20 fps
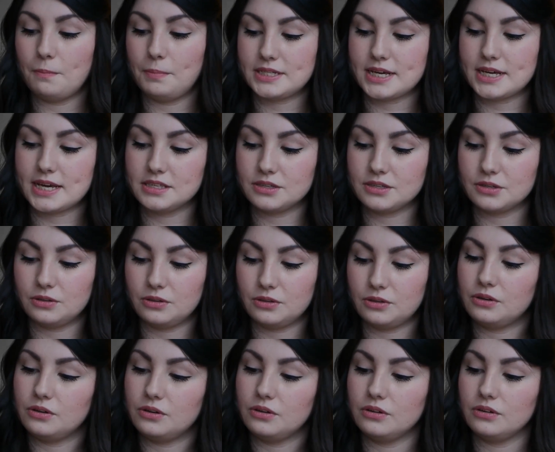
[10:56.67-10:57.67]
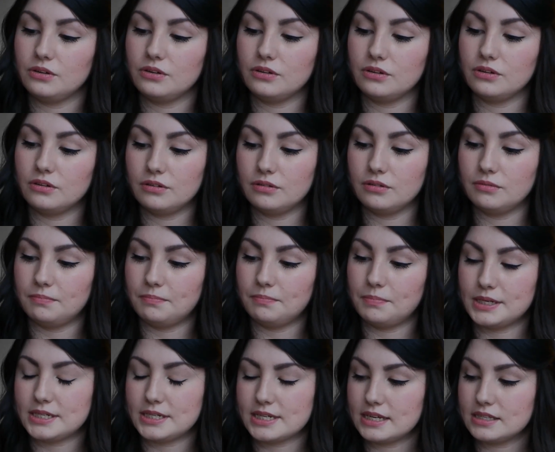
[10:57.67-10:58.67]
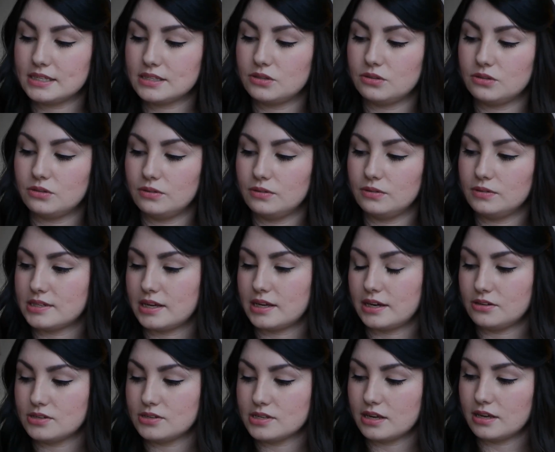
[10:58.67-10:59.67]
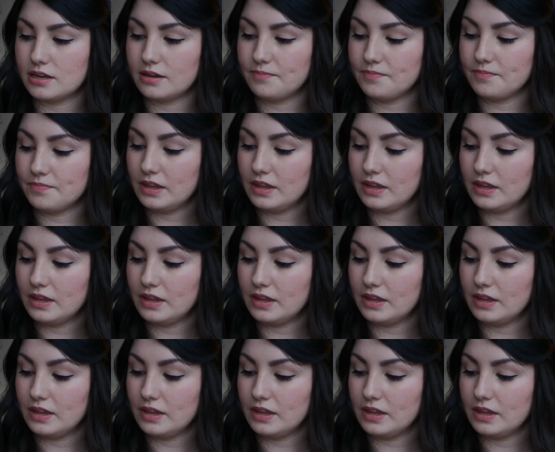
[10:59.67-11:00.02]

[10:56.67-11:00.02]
Badescu, is that how you say